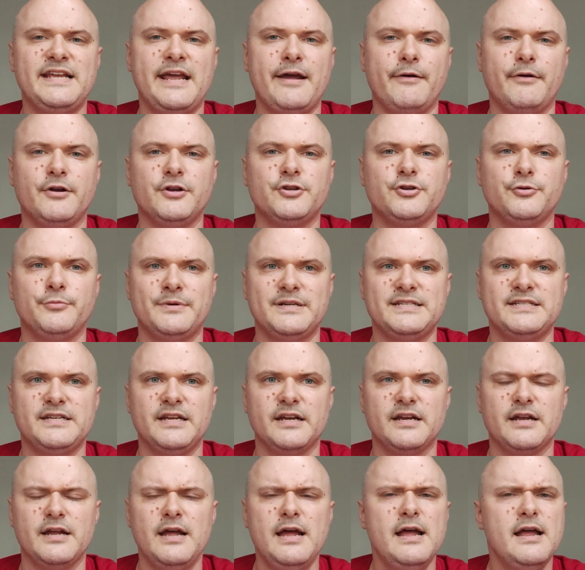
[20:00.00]

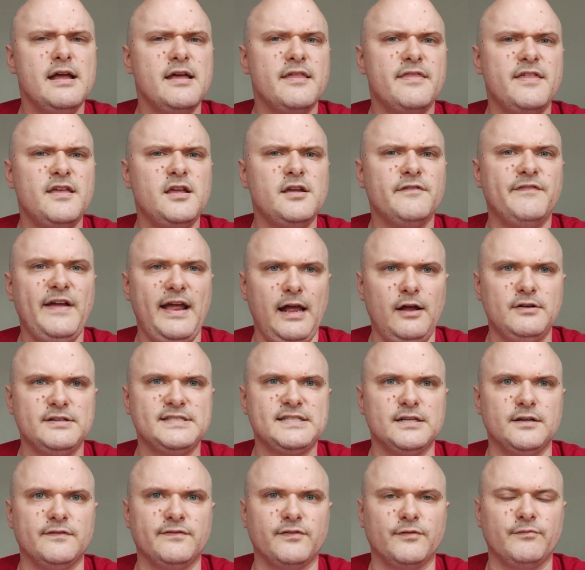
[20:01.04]
characteristic. Think of
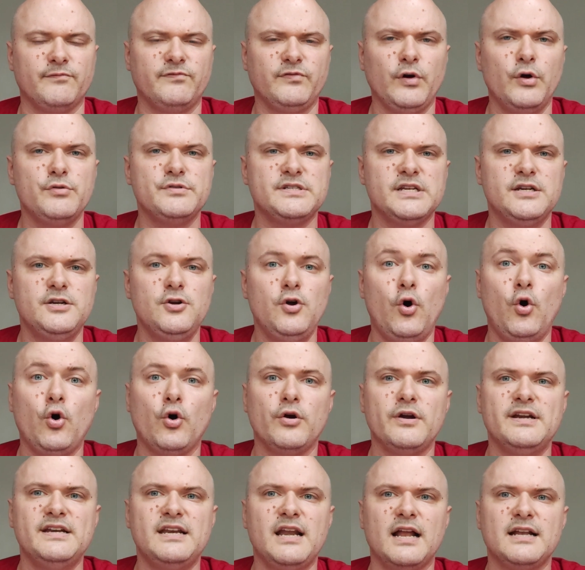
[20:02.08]
Elsa from Frozen
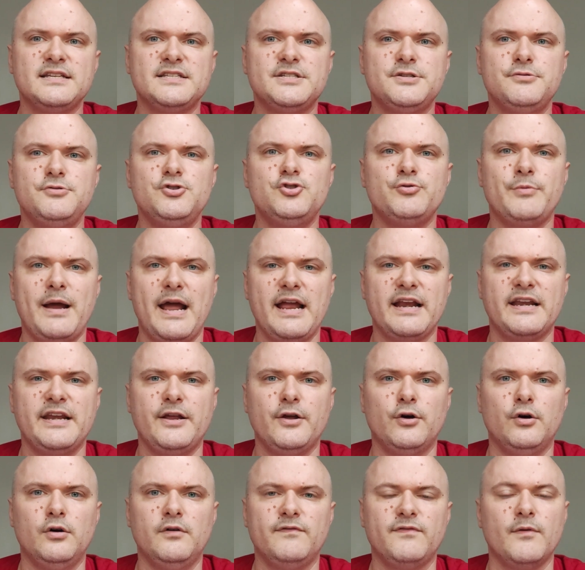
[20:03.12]
or Natsu
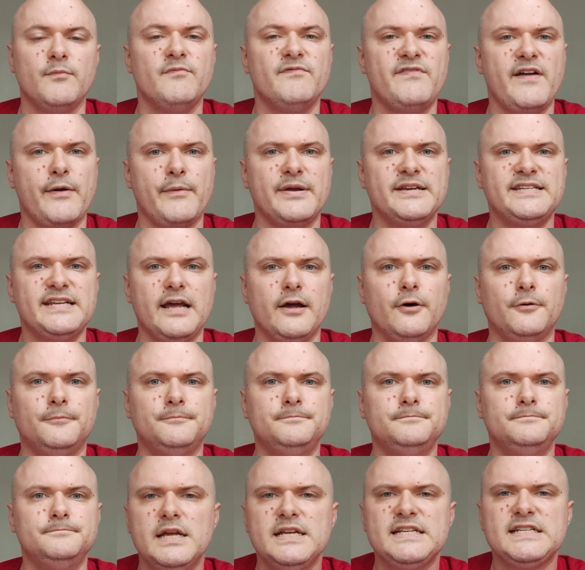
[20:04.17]
Dragneel from Fairy Tale.
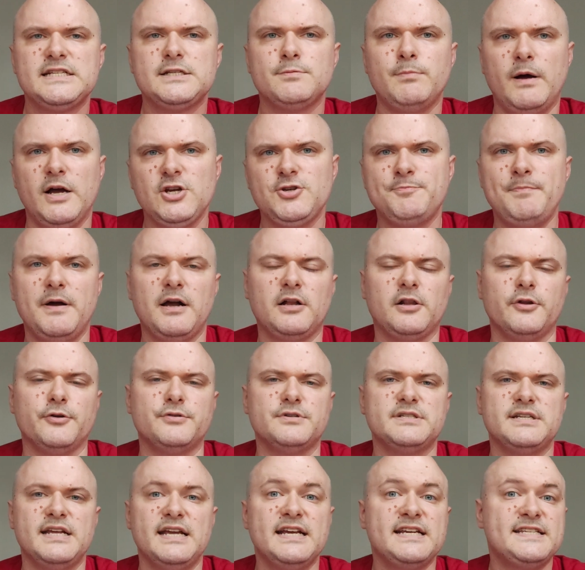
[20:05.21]

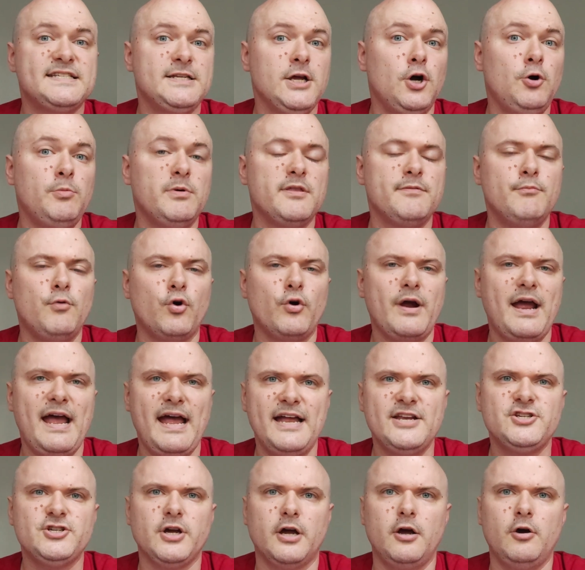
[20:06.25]
Swashbucklers excel with more
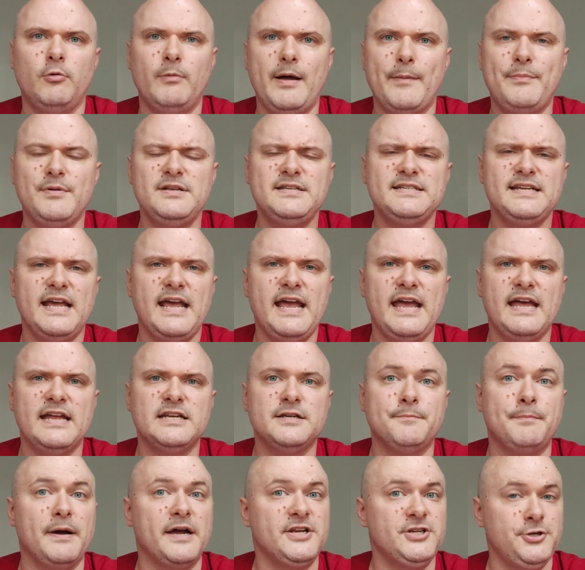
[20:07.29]
agile weapons
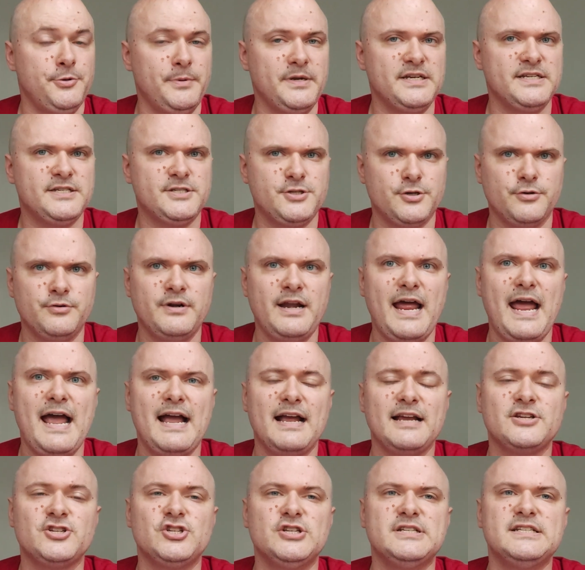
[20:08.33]
and, by doing certain
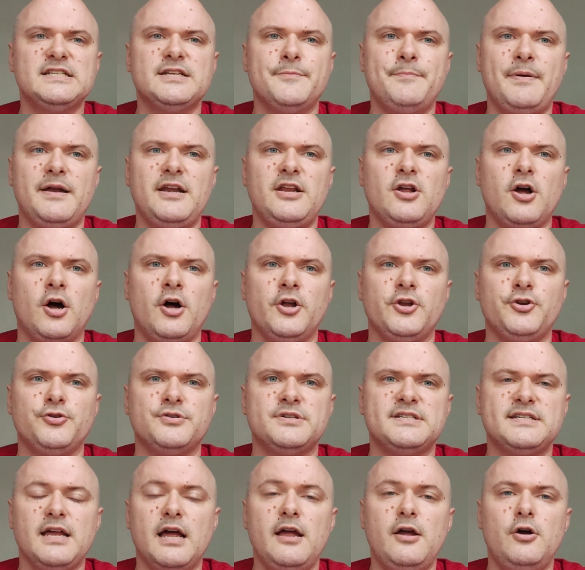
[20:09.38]
actions depending on your
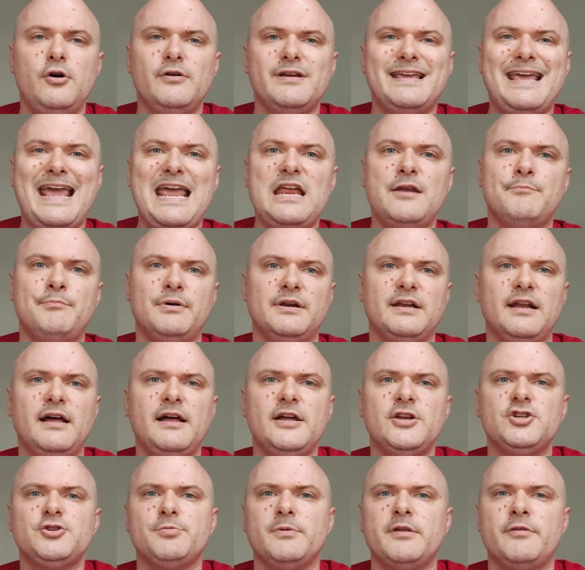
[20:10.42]
style, gain
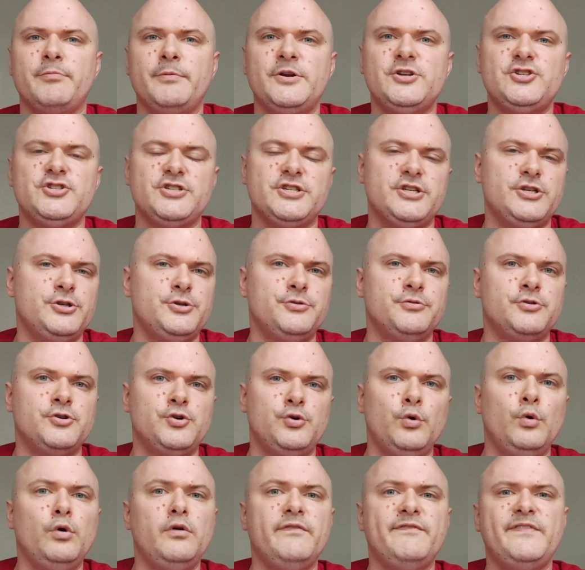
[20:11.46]
panache with which to do
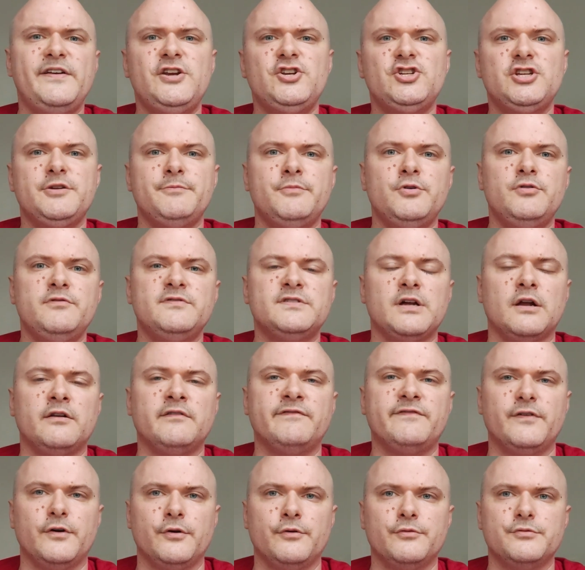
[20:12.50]
cool finishing moves on
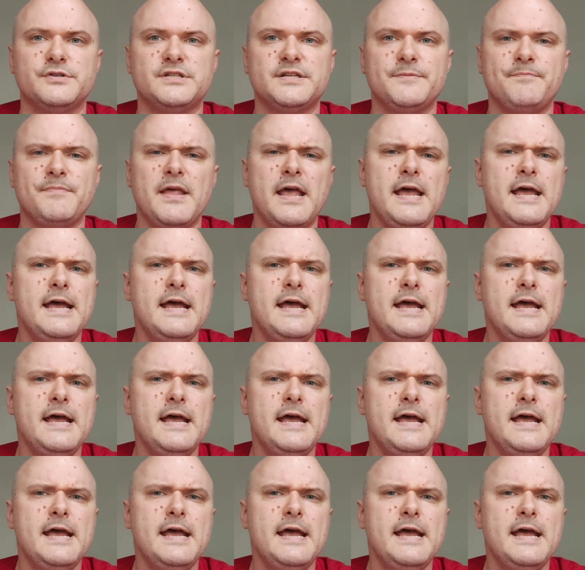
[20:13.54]
foes.